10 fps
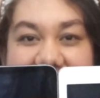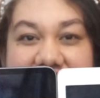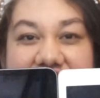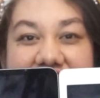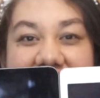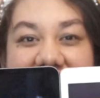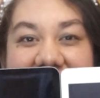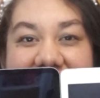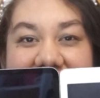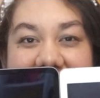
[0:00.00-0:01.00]
I just
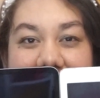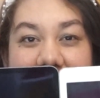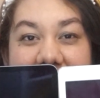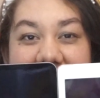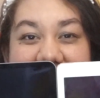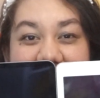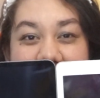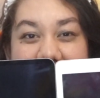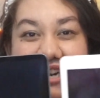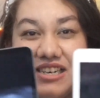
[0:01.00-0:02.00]
connected them. They're
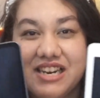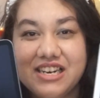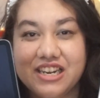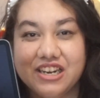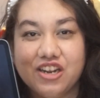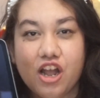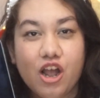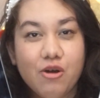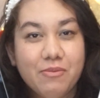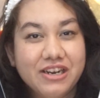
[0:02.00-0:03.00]
magnetic.
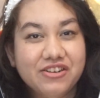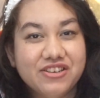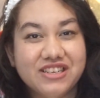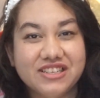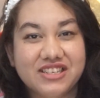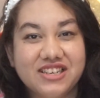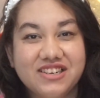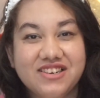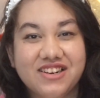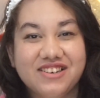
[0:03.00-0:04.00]
Oh my goodness, I
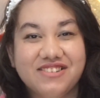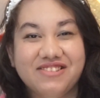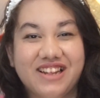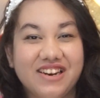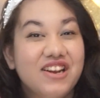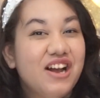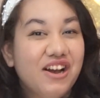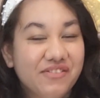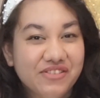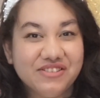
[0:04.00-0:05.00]
did not know that.
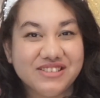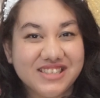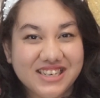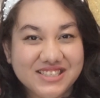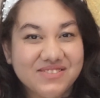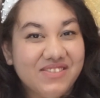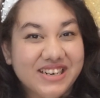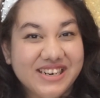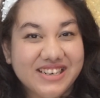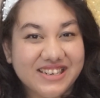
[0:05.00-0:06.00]
Of course, it has the
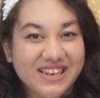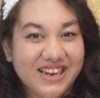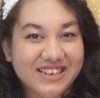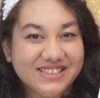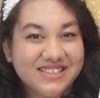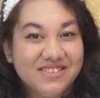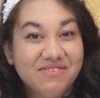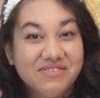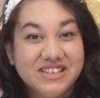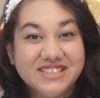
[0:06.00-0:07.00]
magnetic case.
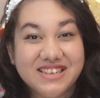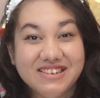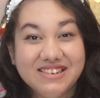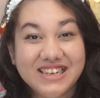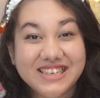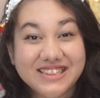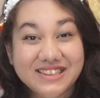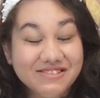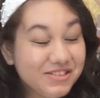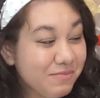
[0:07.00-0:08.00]
So
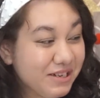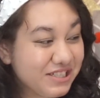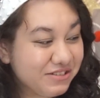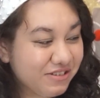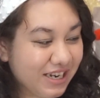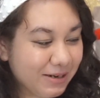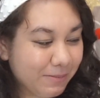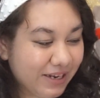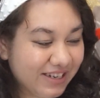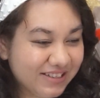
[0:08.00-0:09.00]
those are my two
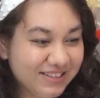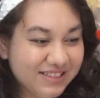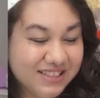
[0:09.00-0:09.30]
iPads.